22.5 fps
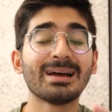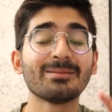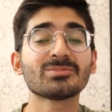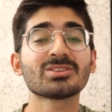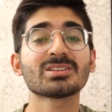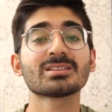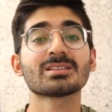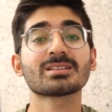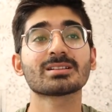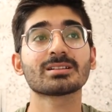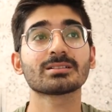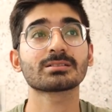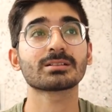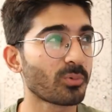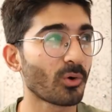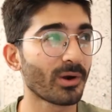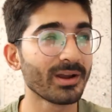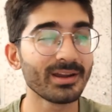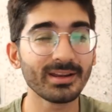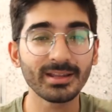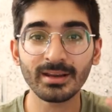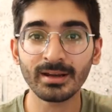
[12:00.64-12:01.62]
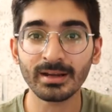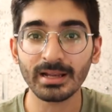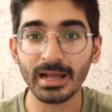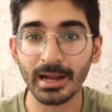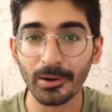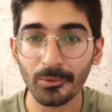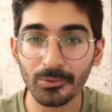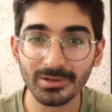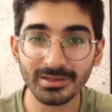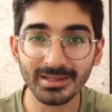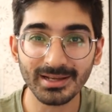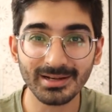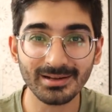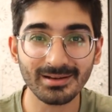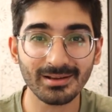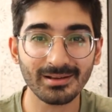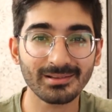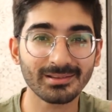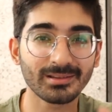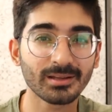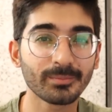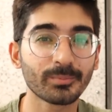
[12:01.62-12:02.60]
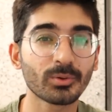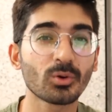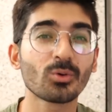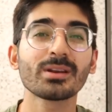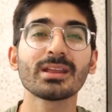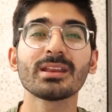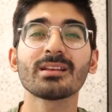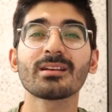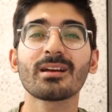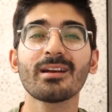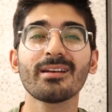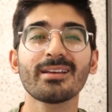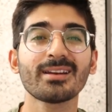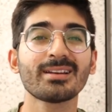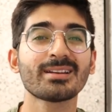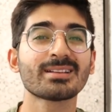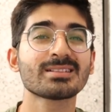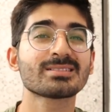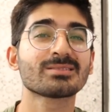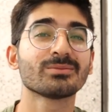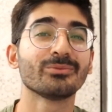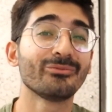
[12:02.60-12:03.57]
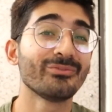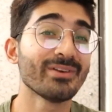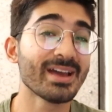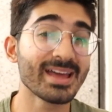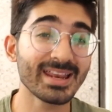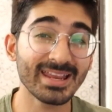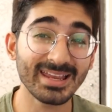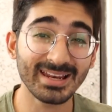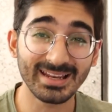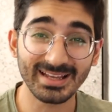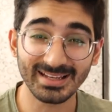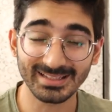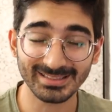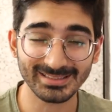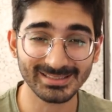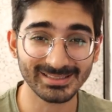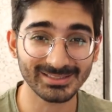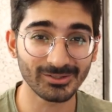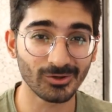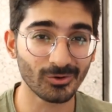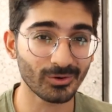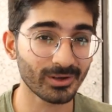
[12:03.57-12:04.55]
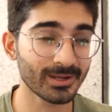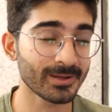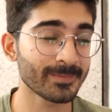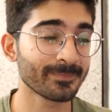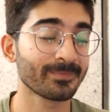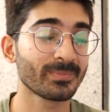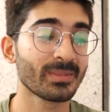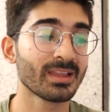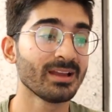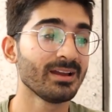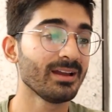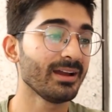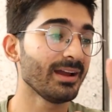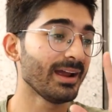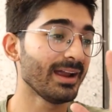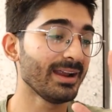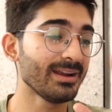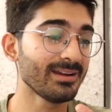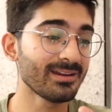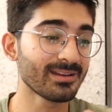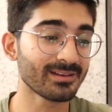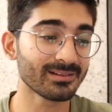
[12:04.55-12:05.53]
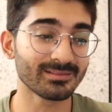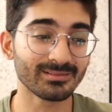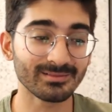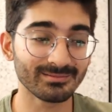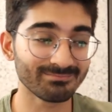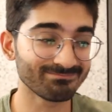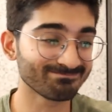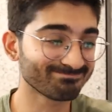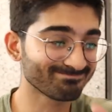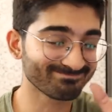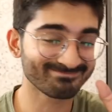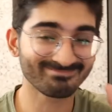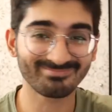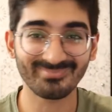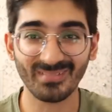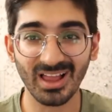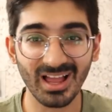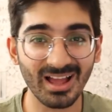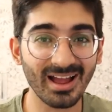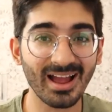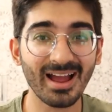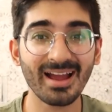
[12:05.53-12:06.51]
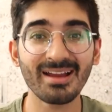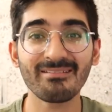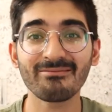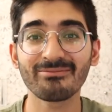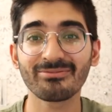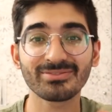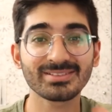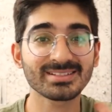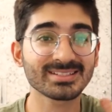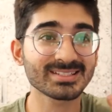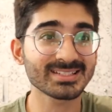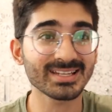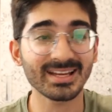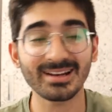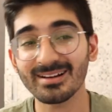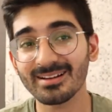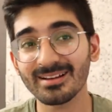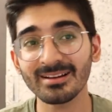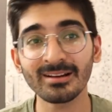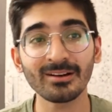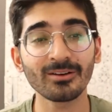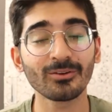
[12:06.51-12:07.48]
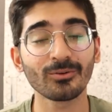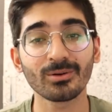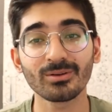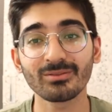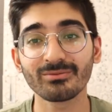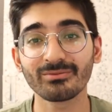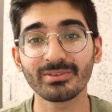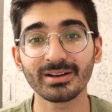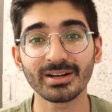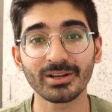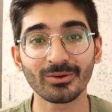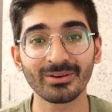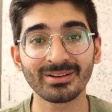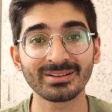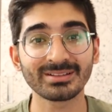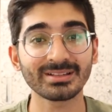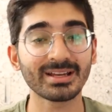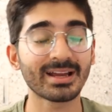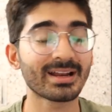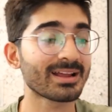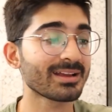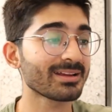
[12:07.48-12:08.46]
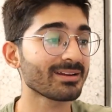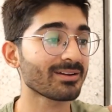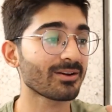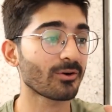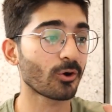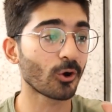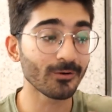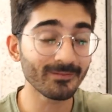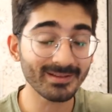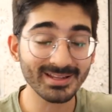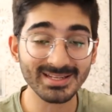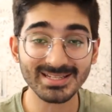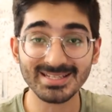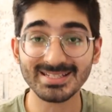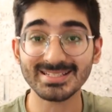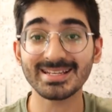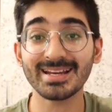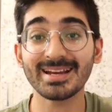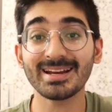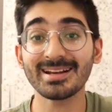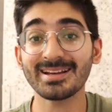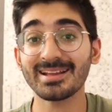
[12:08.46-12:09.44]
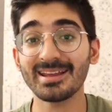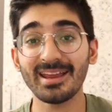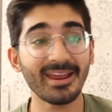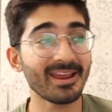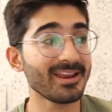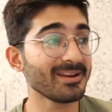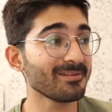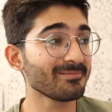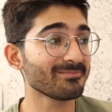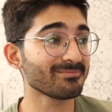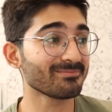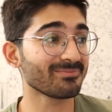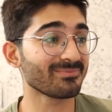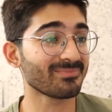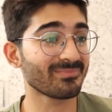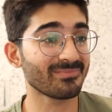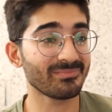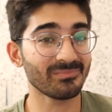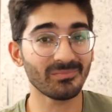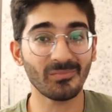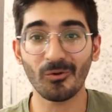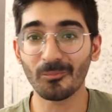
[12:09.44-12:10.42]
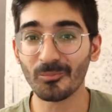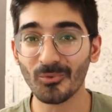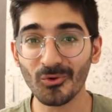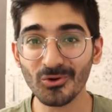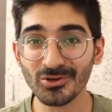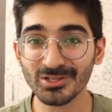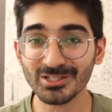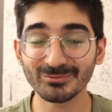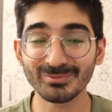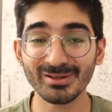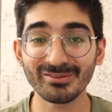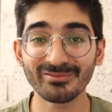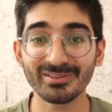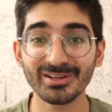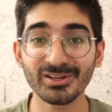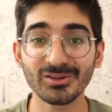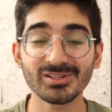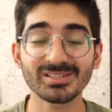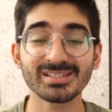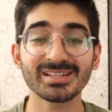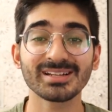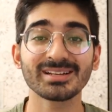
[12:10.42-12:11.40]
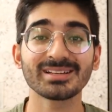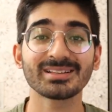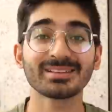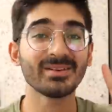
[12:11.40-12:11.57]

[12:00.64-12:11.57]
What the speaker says: I'm just pointing it out that the protein content is very less, okay? And I've said it in a lot of videos, and I always say it in most of my videos,